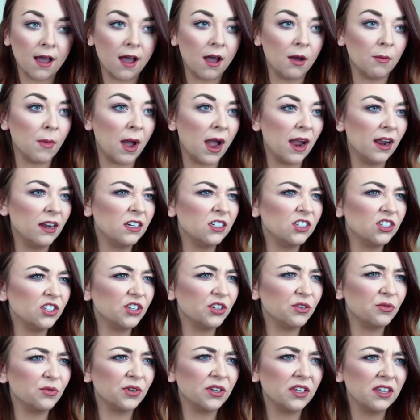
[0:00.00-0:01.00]
Um, I
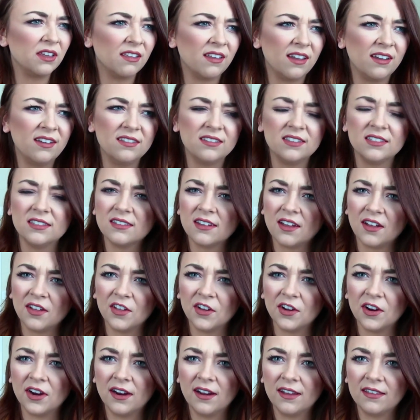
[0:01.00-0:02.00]
actually really like this
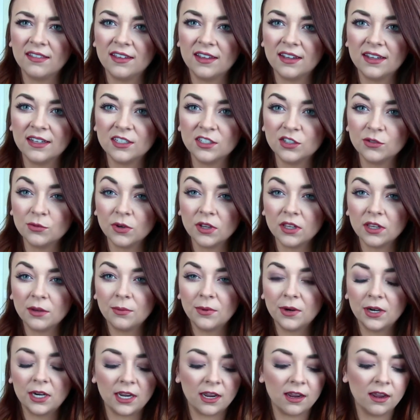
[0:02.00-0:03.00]
color. I think it's really
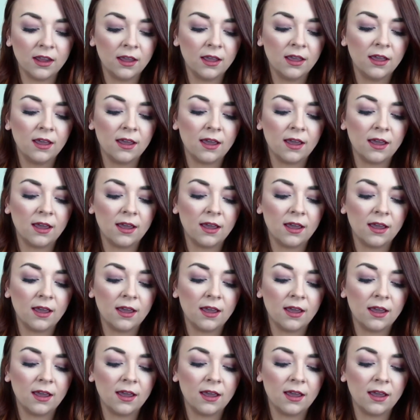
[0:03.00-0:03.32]
pretty.